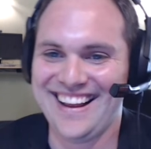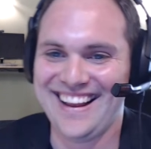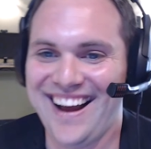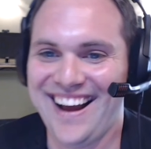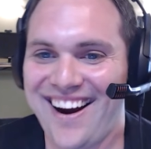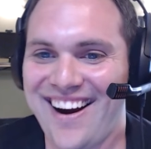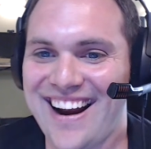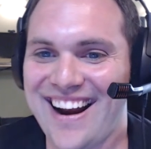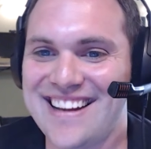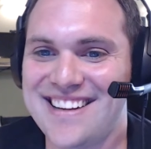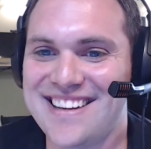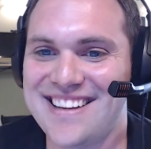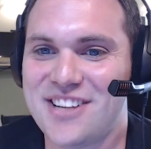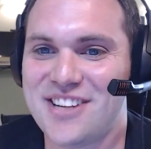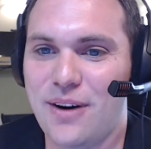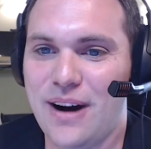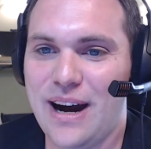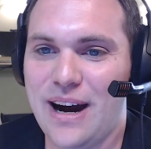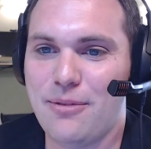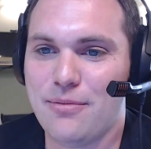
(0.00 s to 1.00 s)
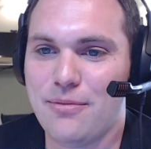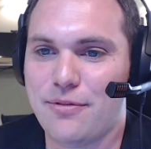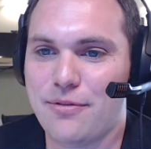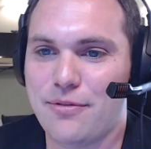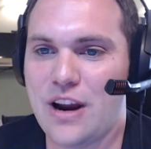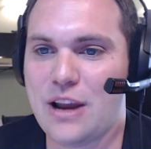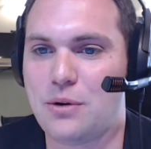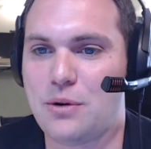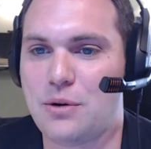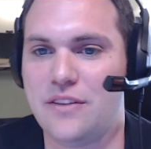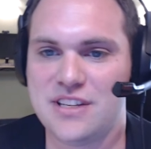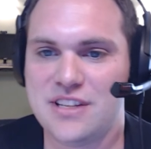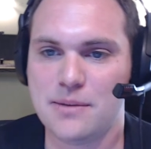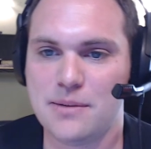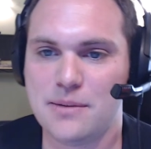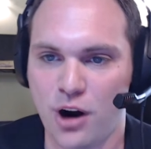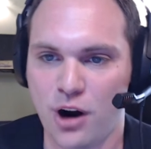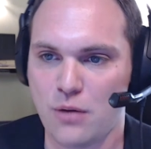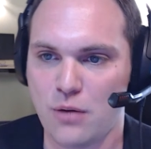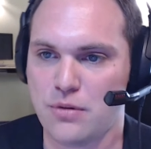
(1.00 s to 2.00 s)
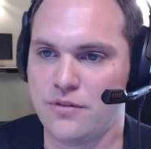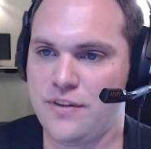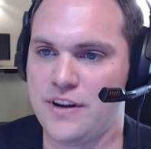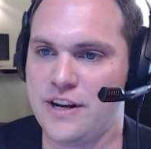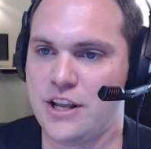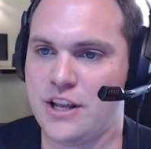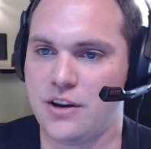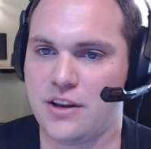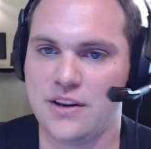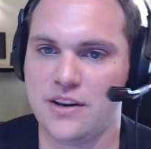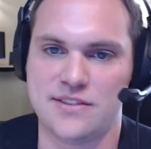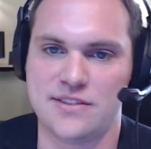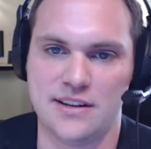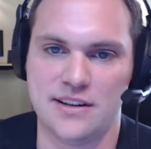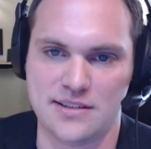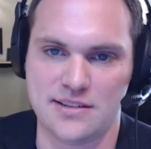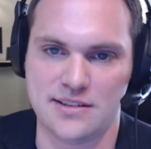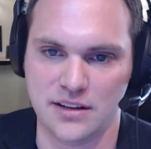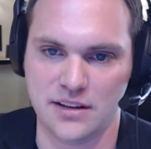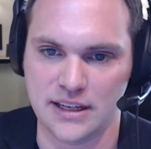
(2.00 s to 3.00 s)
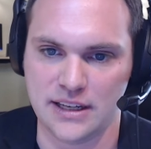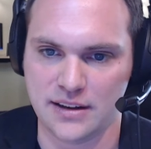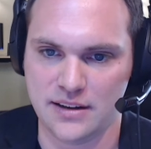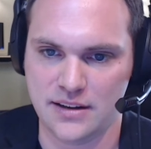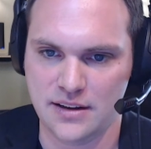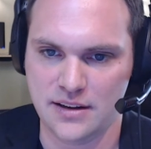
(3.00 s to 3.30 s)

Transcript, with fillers: All right. So, um, Frank, we'd love to see the barber video. Can you send us a link?